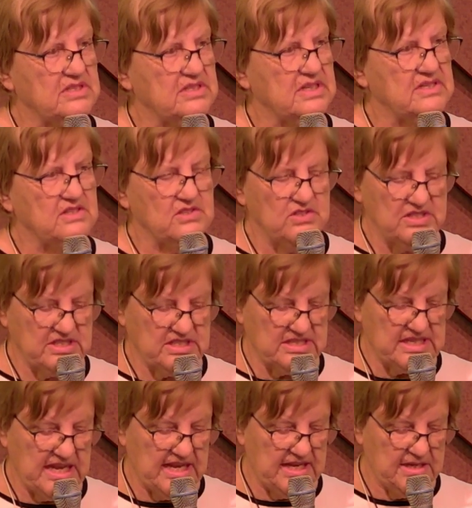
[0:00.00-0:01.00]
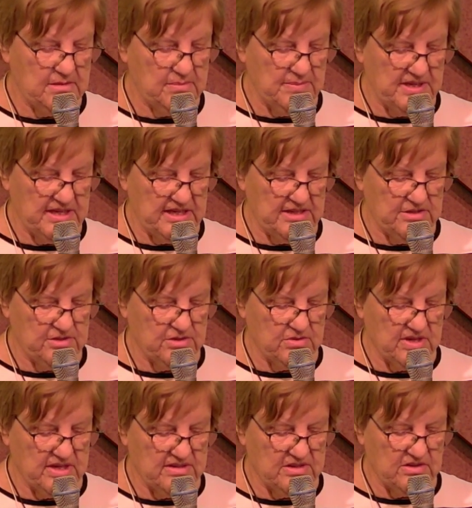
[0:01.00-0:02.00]
that sustained me
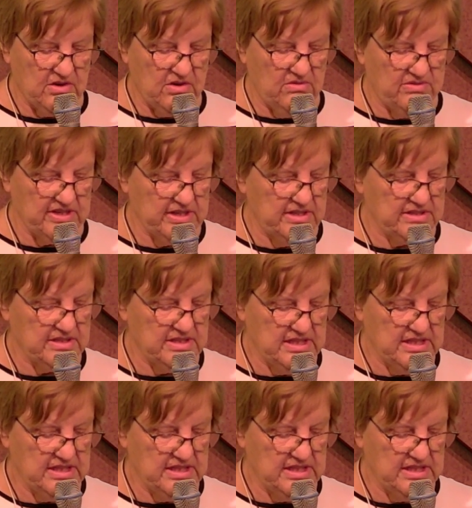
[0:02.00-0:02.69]
during COVID